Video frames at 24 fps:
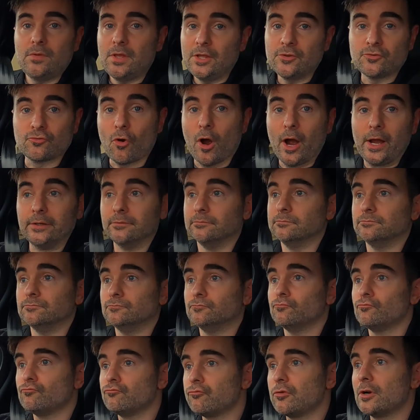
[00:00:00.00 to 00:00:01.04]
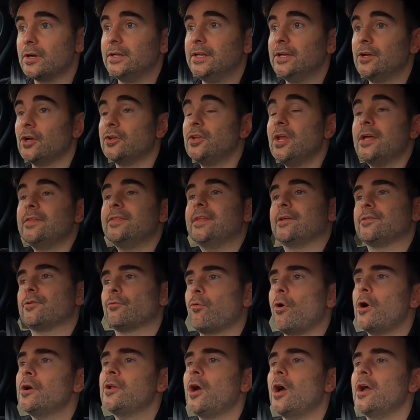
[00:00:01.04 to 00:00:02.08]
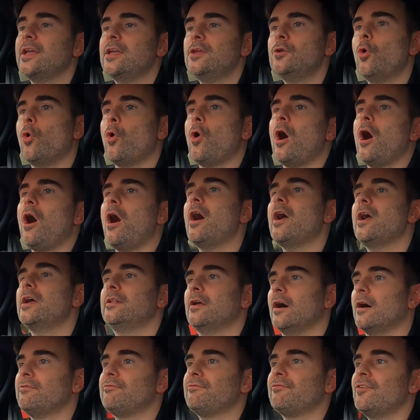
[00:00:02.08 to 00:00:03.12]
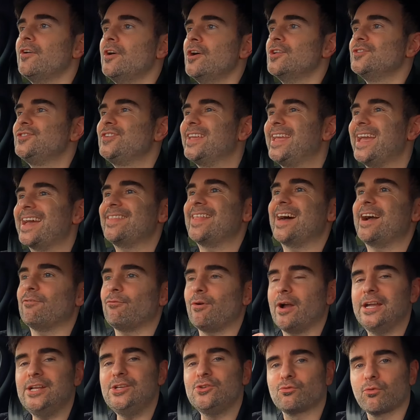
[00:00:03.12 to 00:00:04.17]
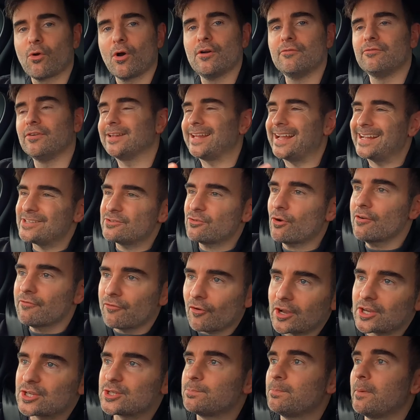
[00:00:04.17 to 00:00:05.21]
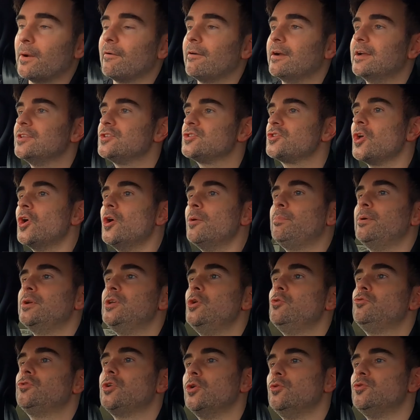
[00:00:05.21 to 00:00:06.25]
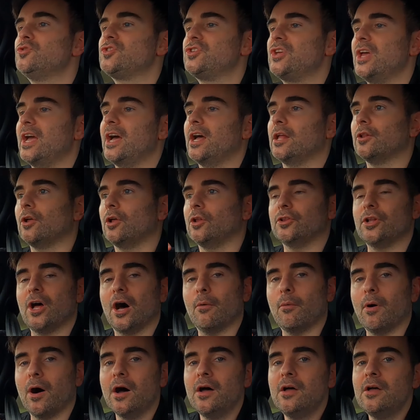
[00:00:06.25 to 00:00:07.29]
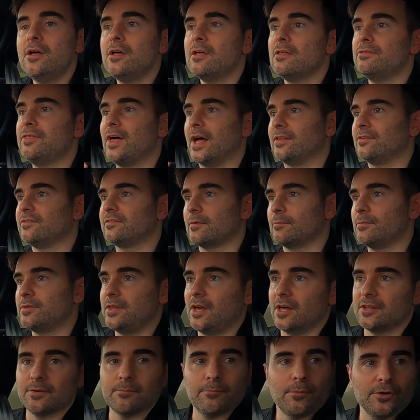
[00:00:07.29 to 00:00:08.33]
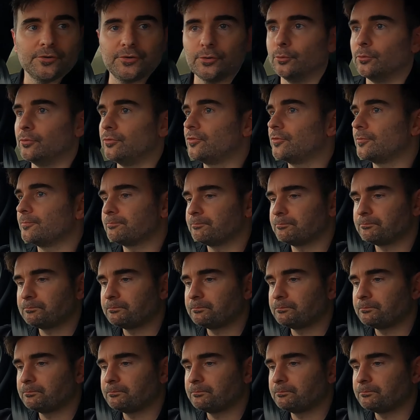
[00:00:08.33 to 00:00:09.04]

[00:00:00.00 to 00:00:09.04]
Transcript: It's great, really good. Now the ride height, you're high enough to get that Range Rover, Land Rover experience, but you do sit a lot lower than some of the other models.